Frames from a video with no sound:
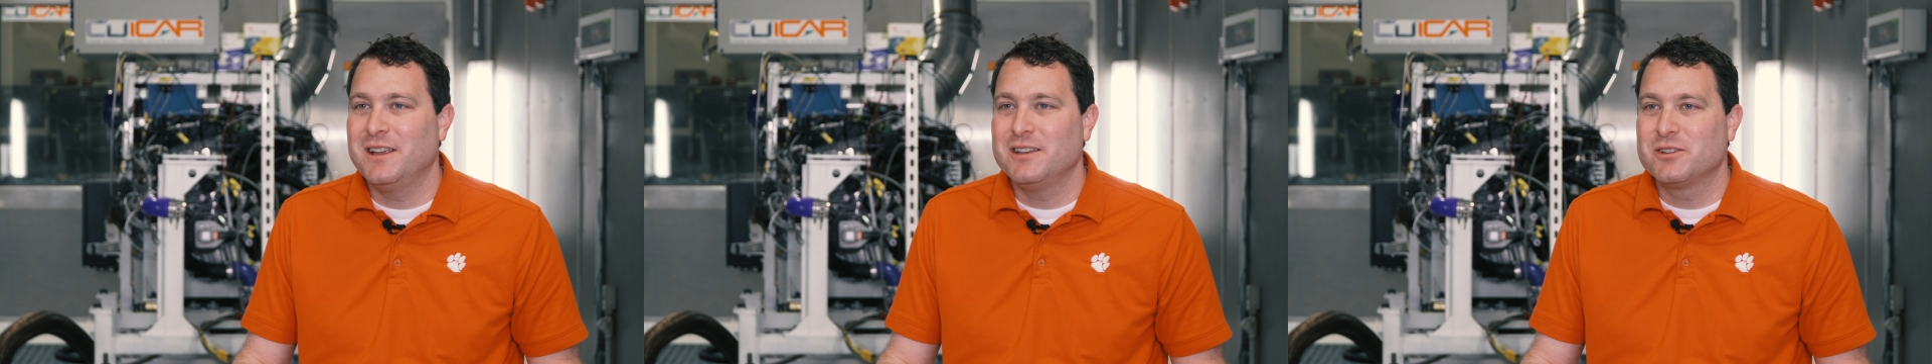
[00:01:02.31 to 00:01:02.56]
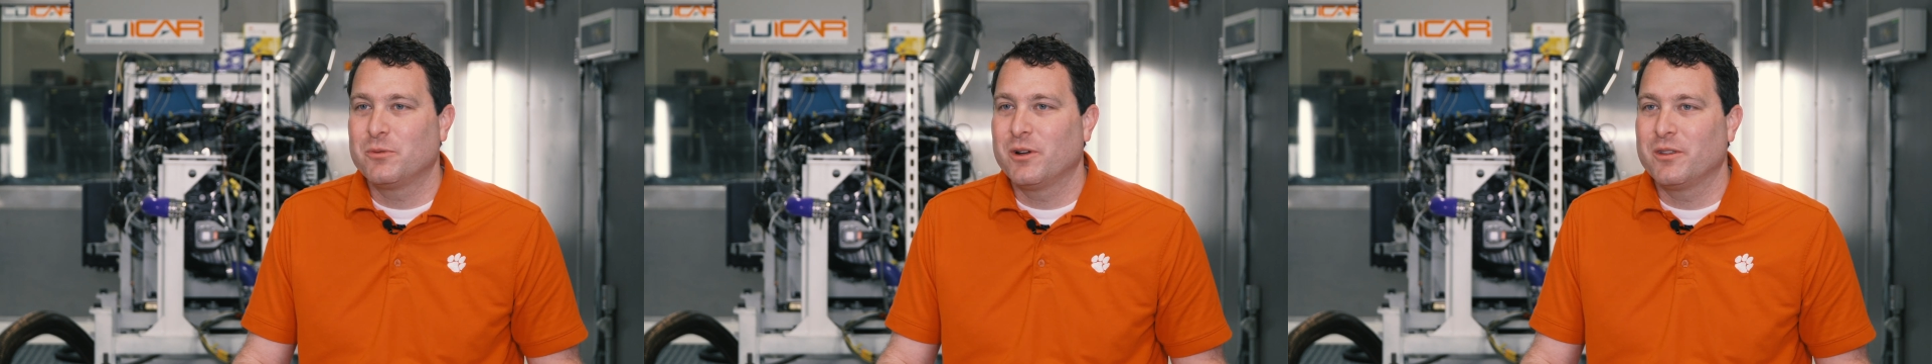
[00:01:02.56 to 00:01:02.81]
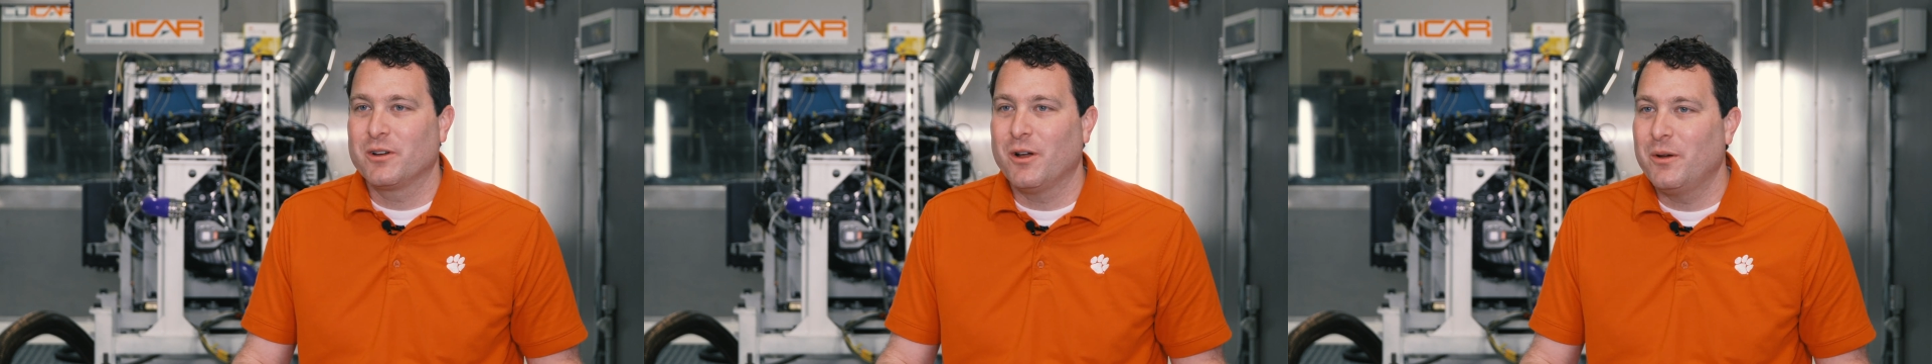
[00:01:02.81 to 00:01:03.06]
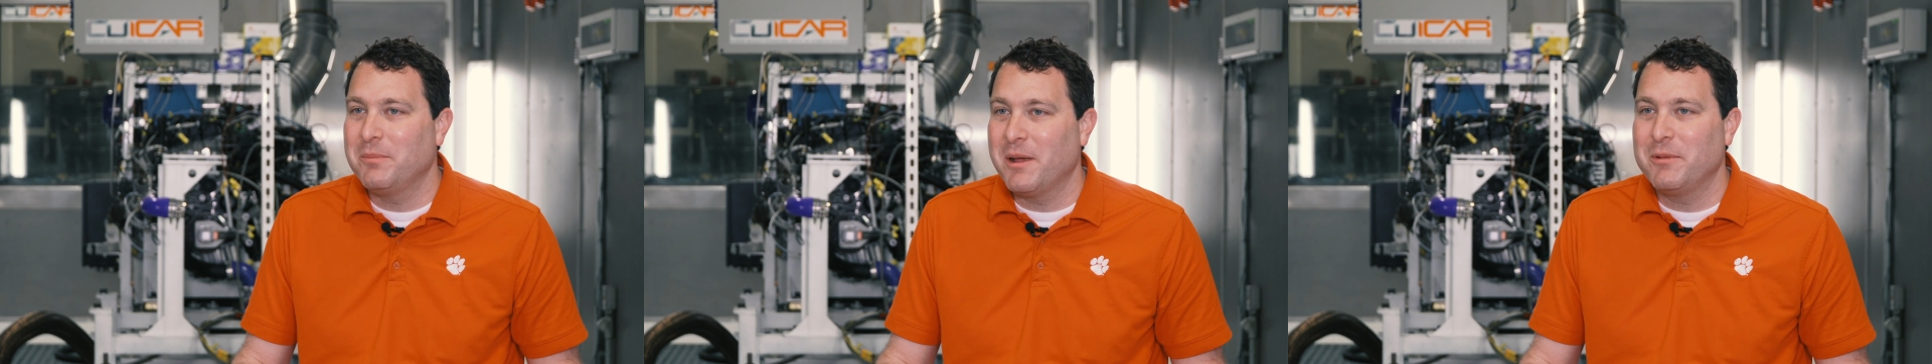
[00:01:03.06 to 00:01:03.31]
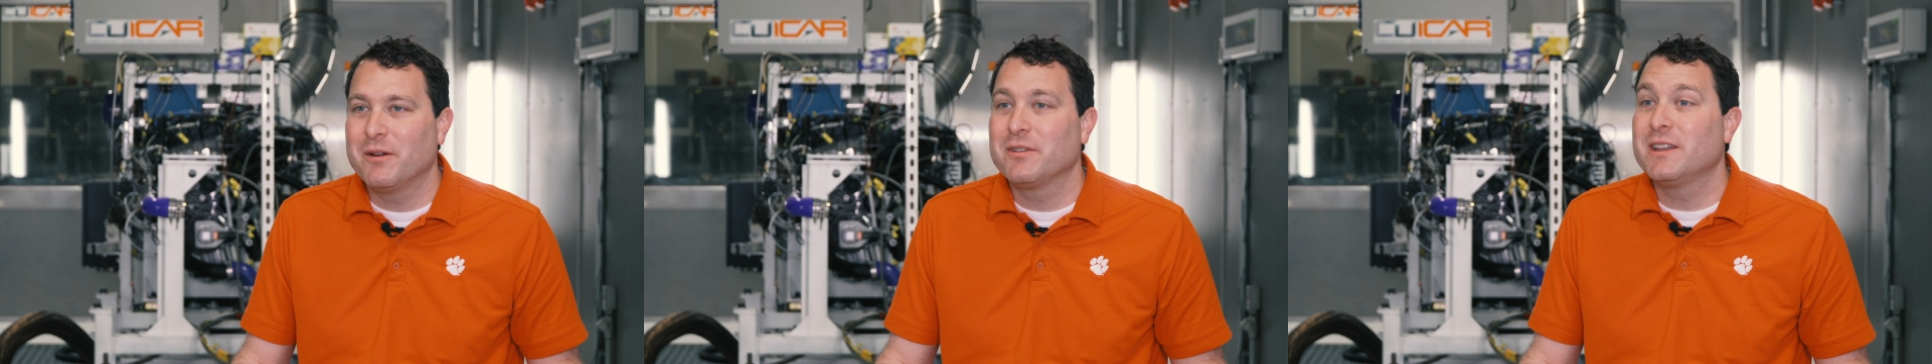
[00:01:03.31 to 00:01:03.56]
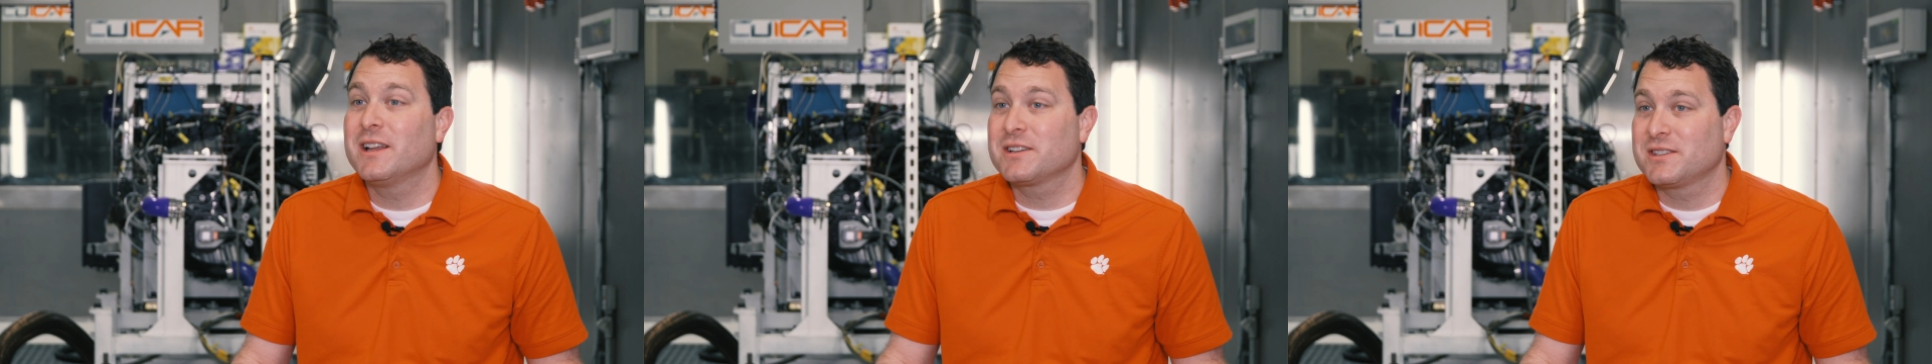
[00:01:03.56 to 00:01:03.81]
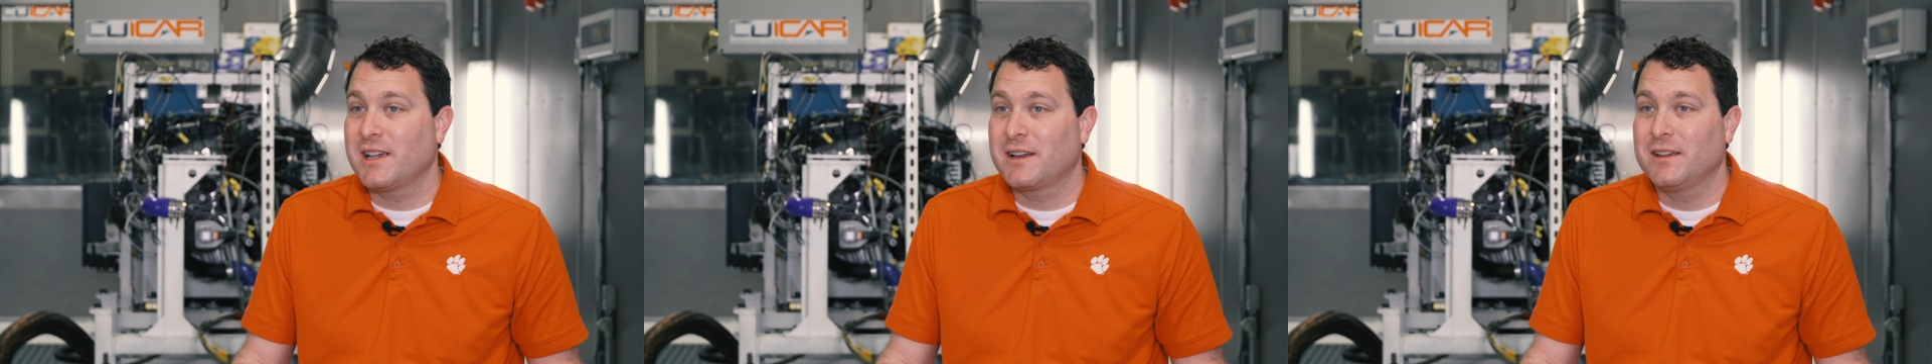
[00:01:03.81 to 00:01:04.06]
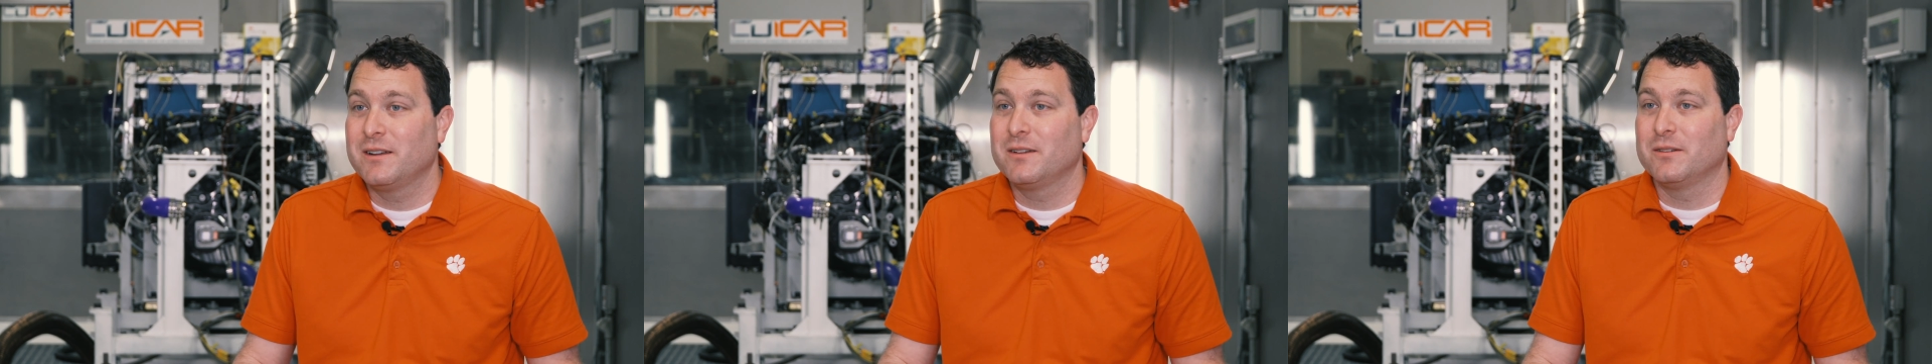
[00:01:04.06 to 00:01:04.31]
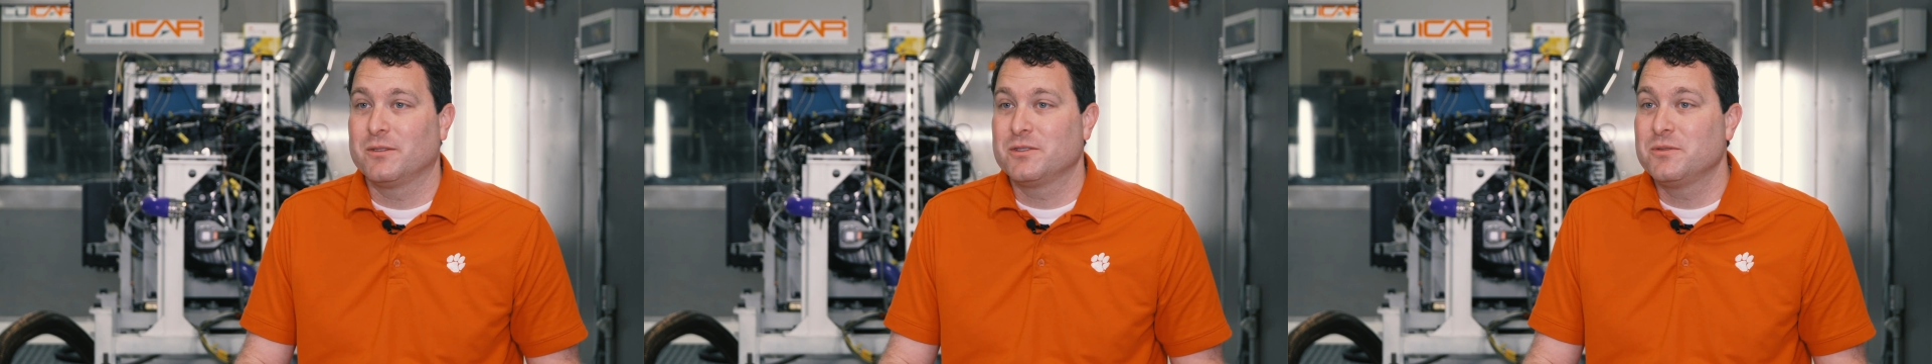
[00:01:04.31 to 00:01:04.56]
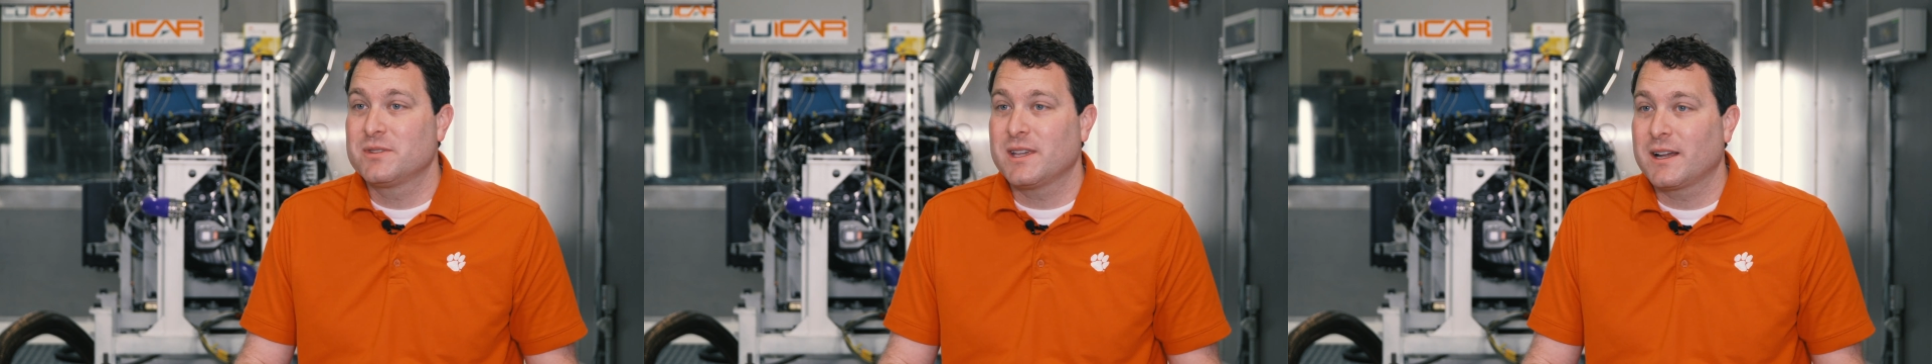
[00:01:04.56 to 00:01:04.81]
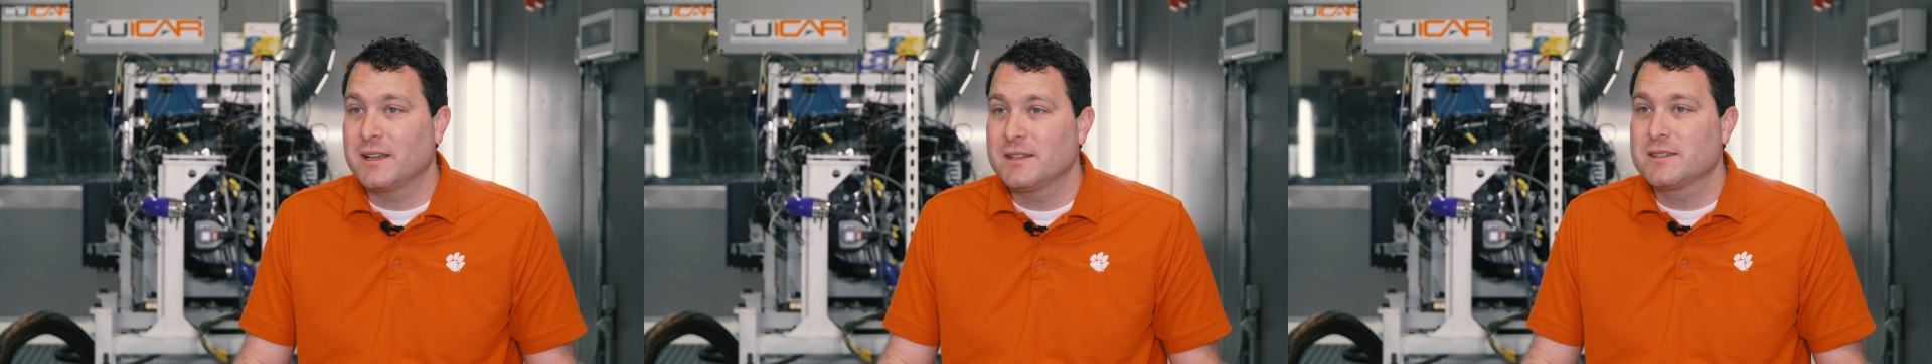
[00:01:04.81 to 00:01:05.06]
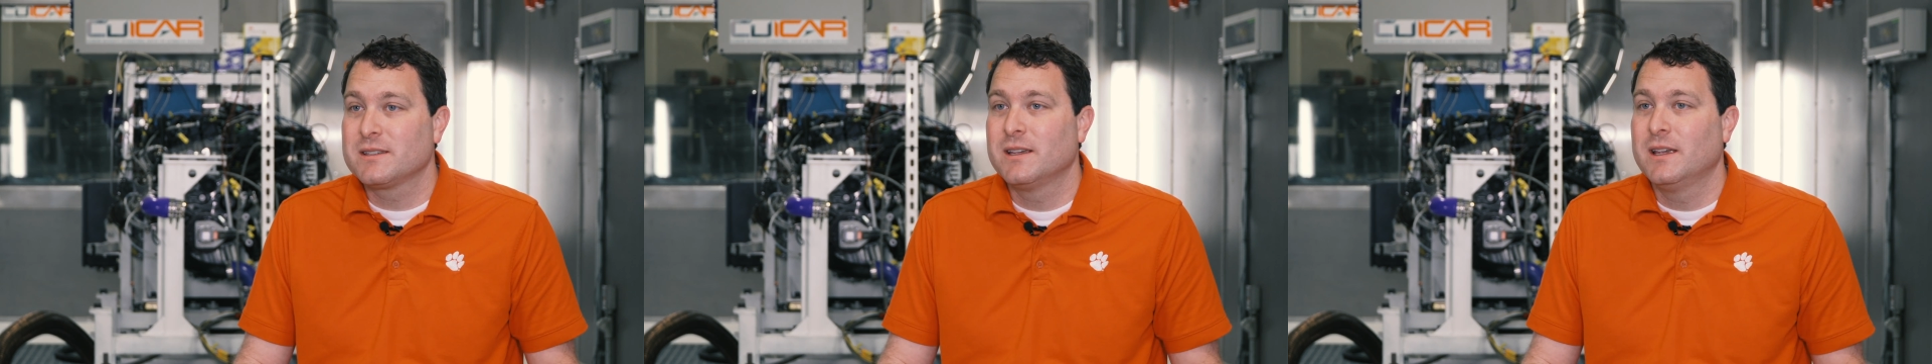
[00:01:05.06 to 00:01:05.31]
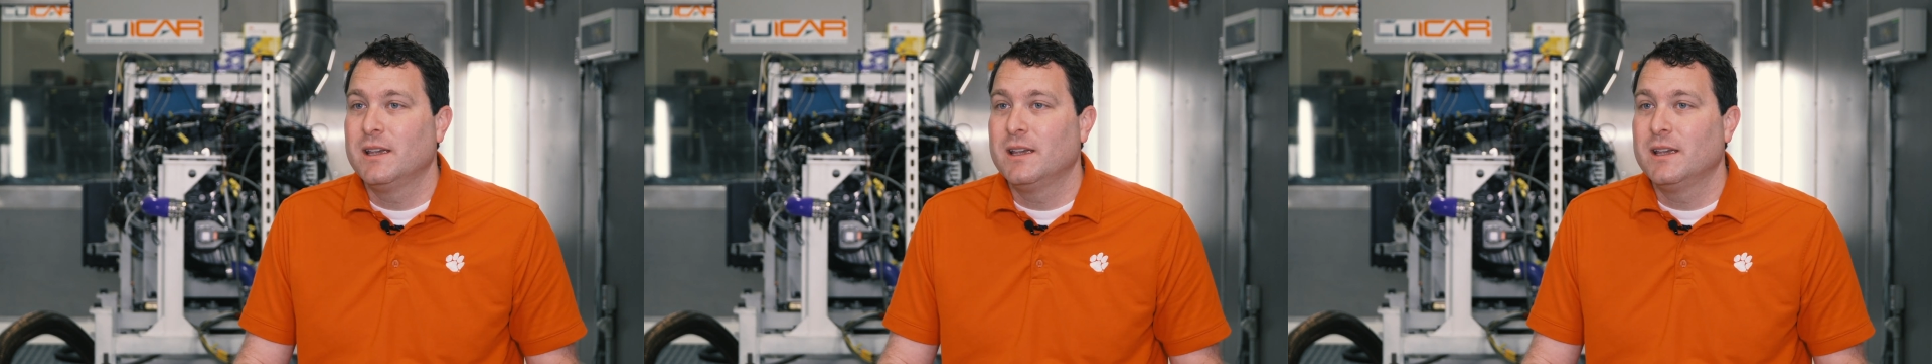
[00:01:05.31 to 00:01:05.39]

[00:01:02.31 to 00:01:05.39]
into where they're going, maybe over the next second or two seconds.